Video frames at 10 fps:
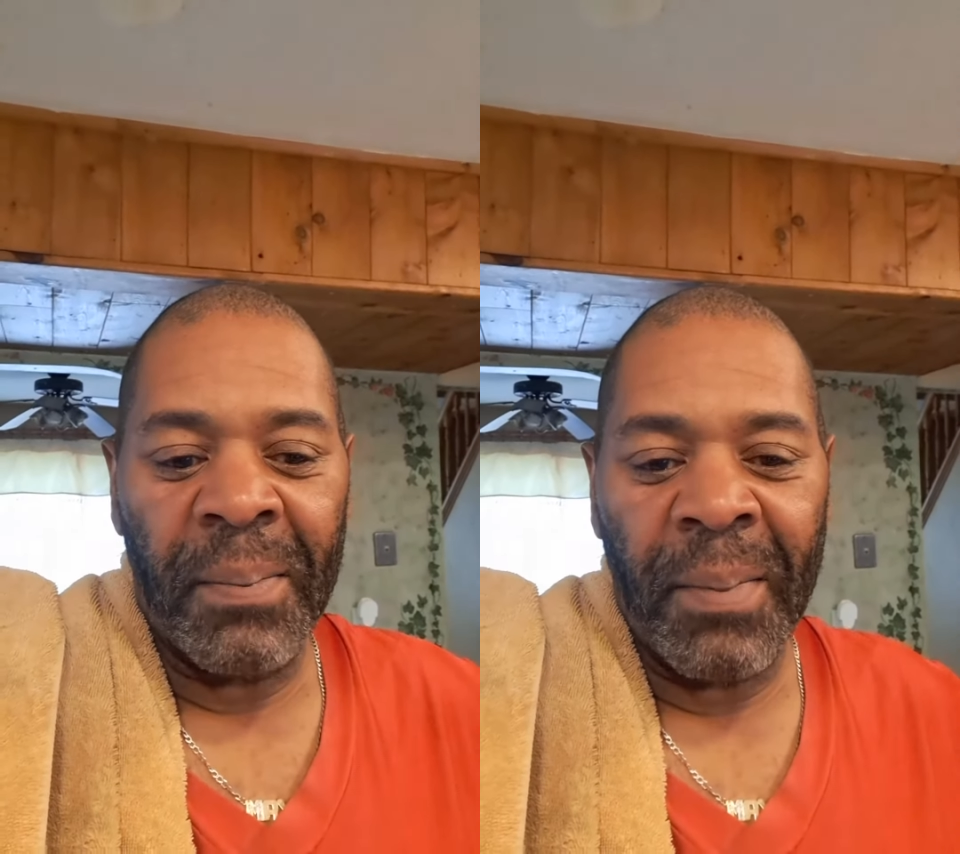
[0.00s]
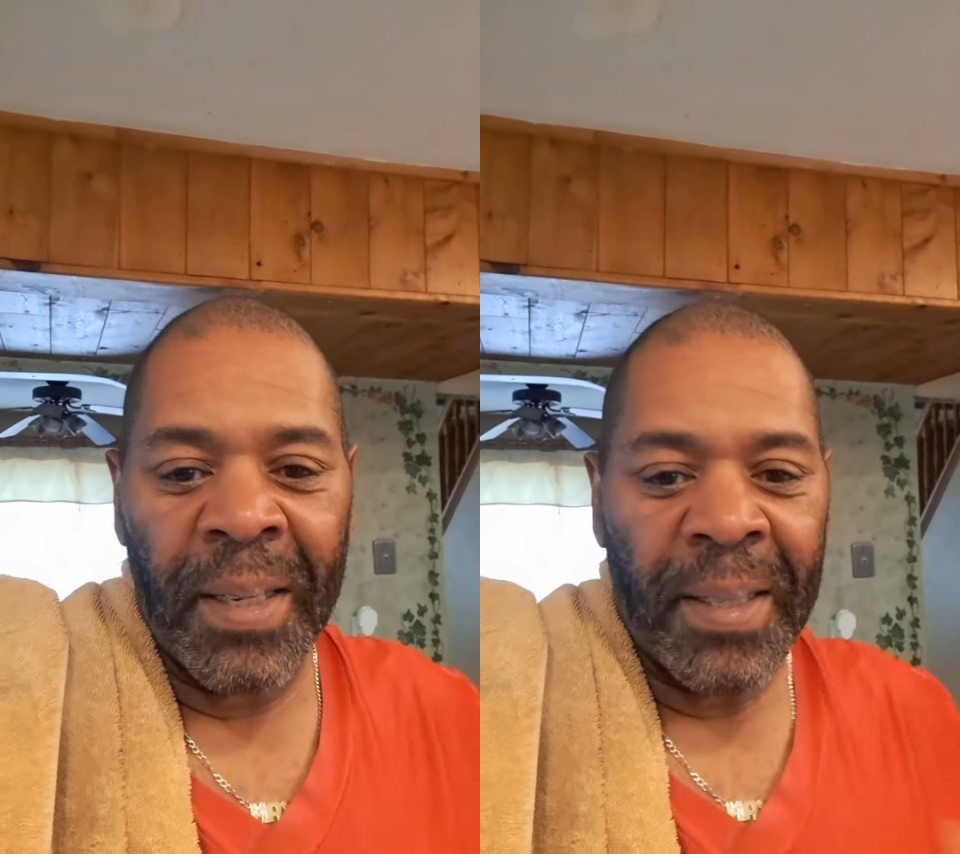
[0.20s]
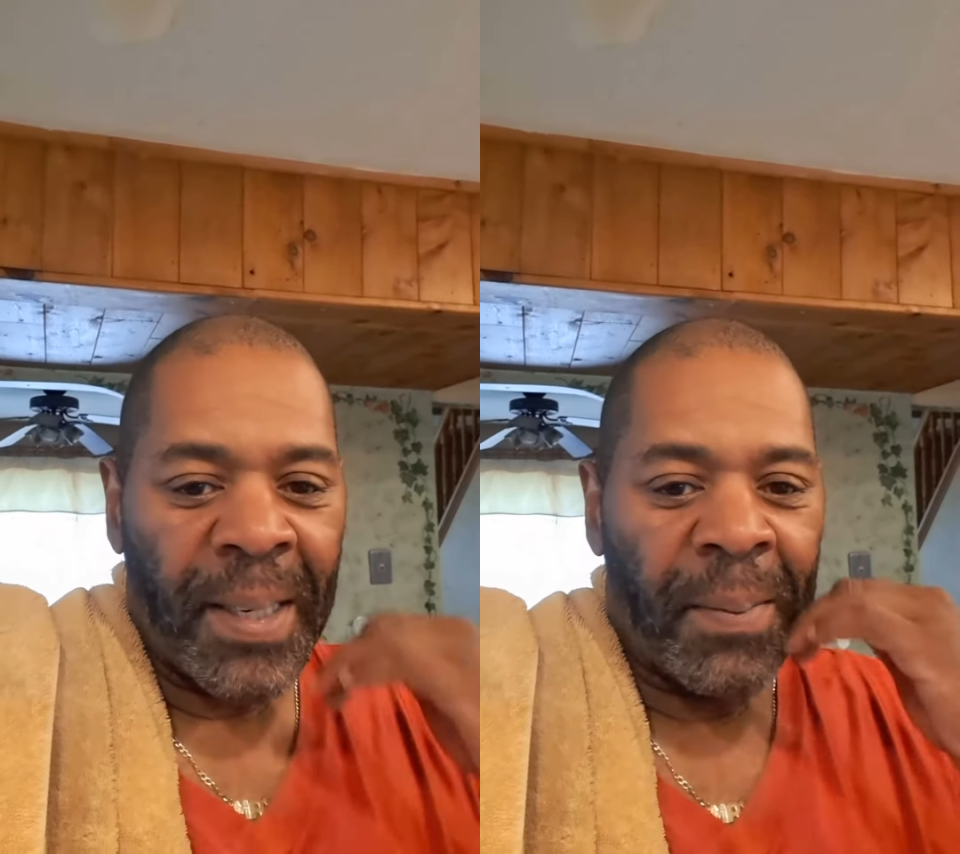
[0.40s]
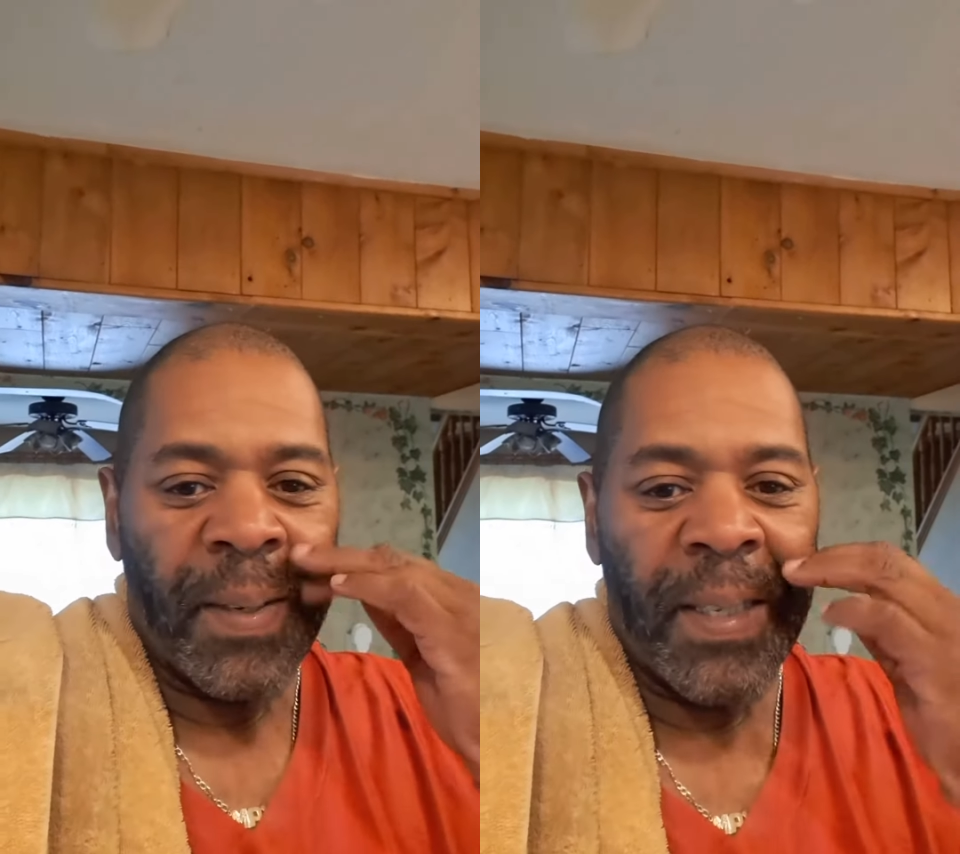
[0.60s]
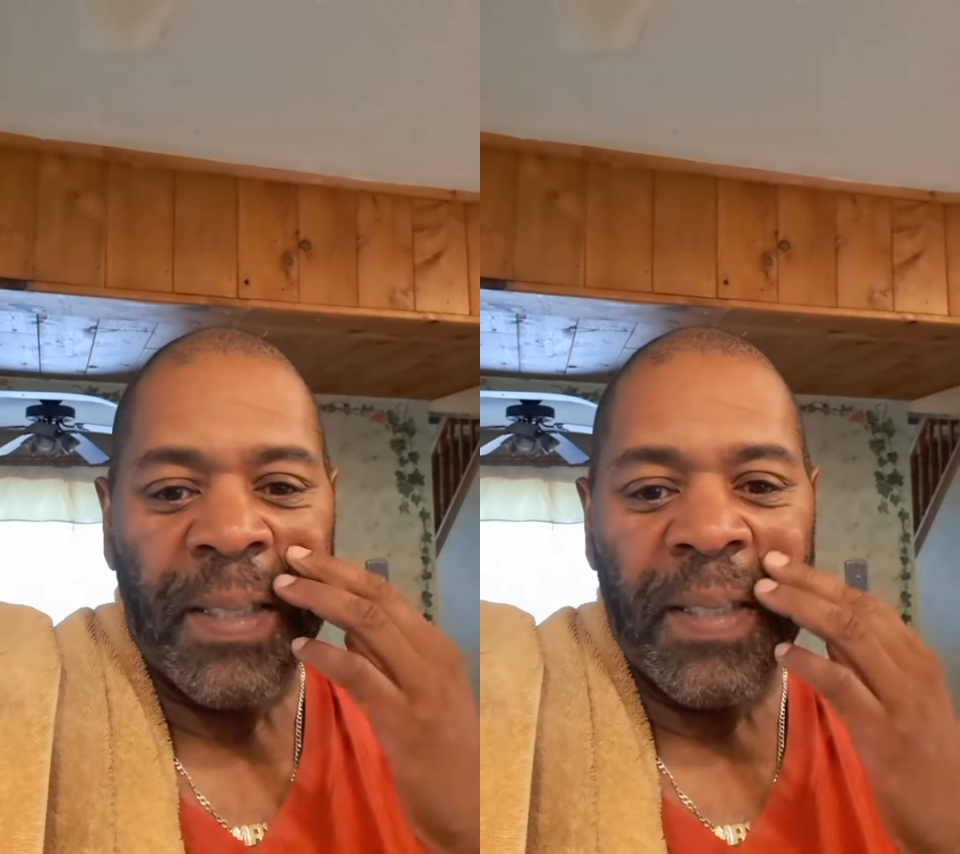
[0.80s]
making something
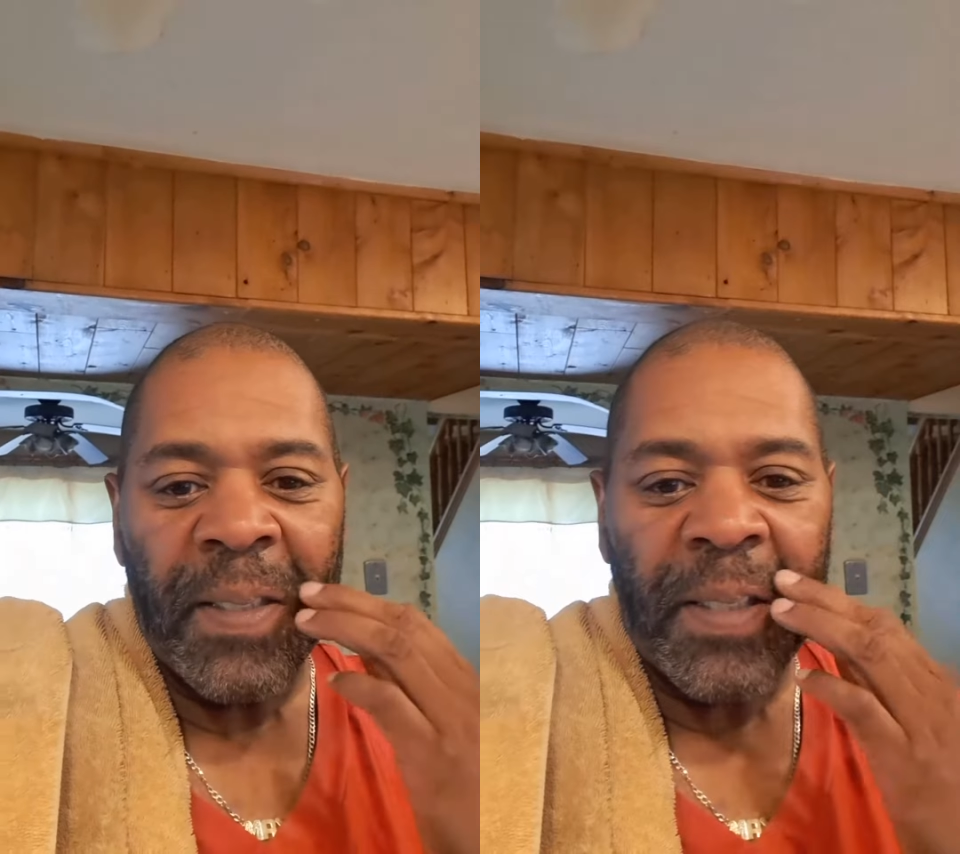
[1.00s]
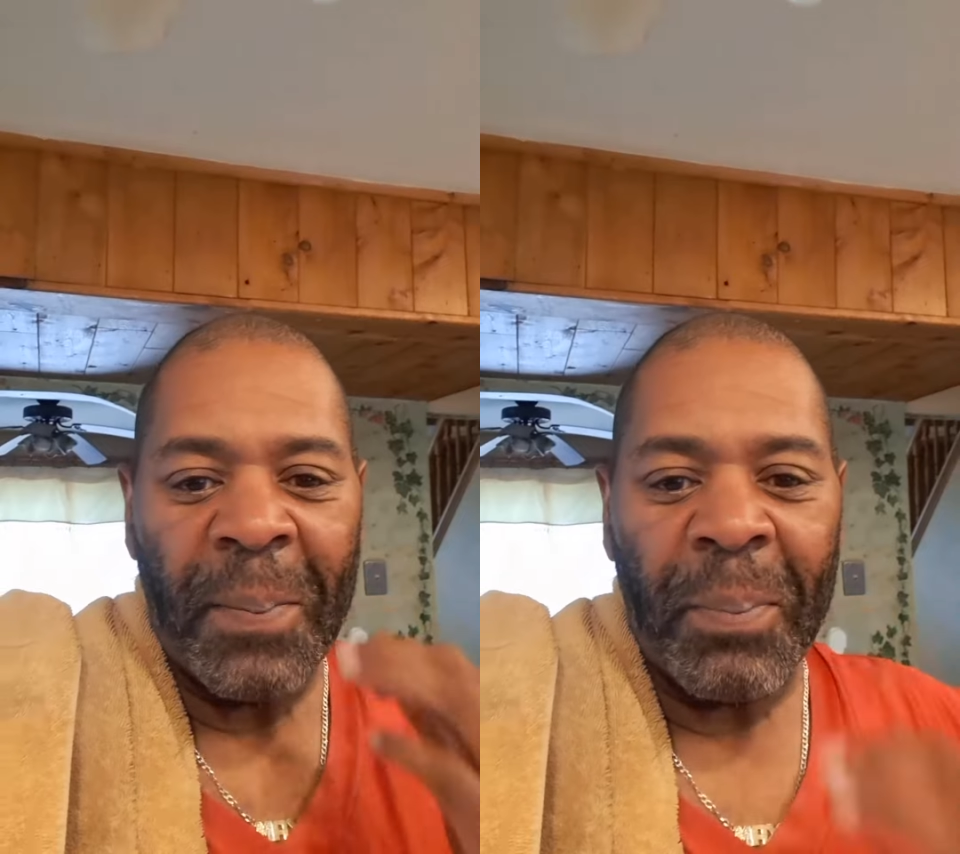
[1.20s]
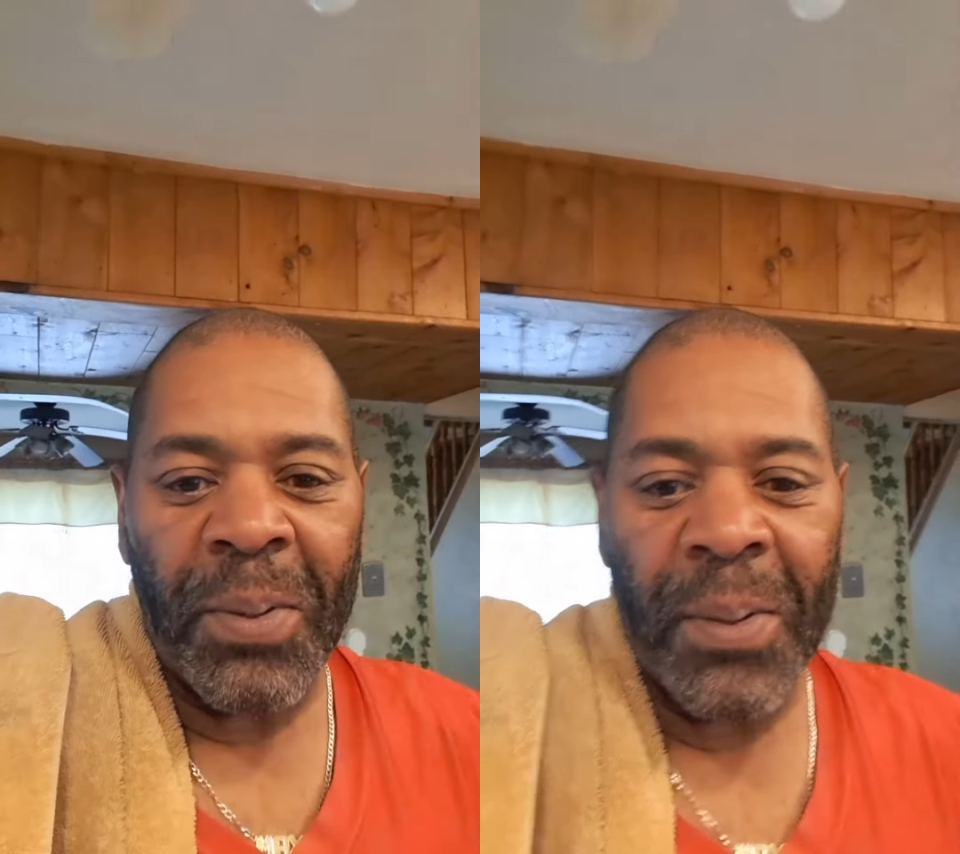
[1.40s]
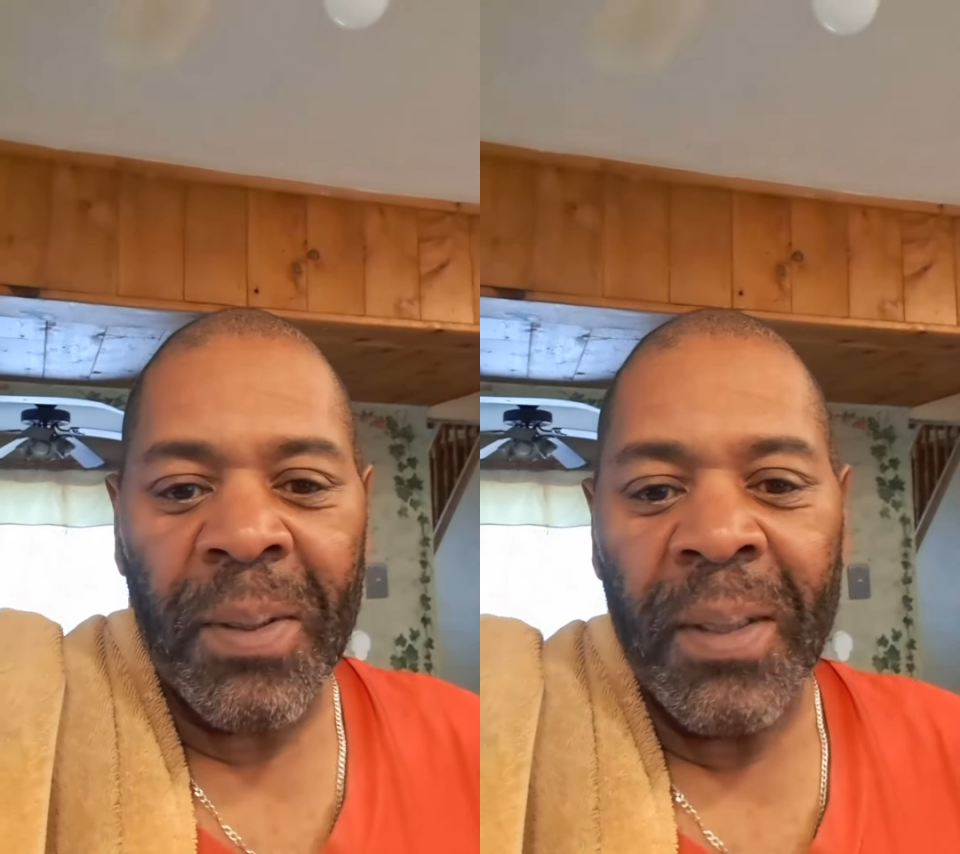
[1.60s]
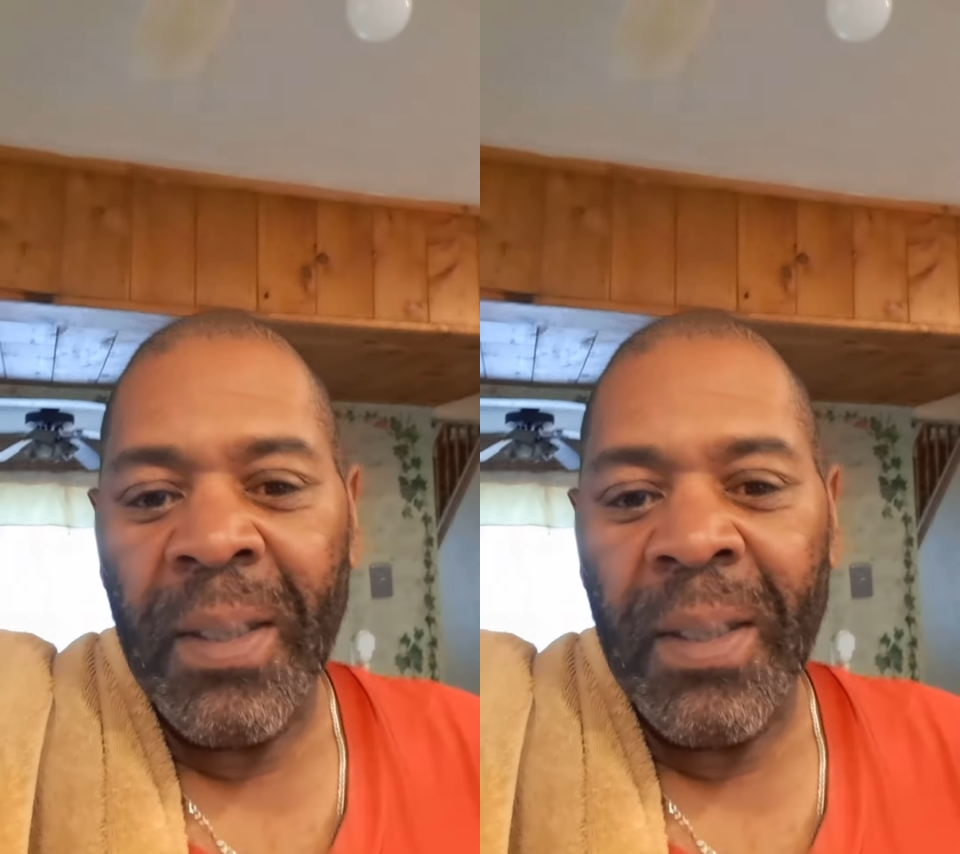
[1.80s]
nice and simple.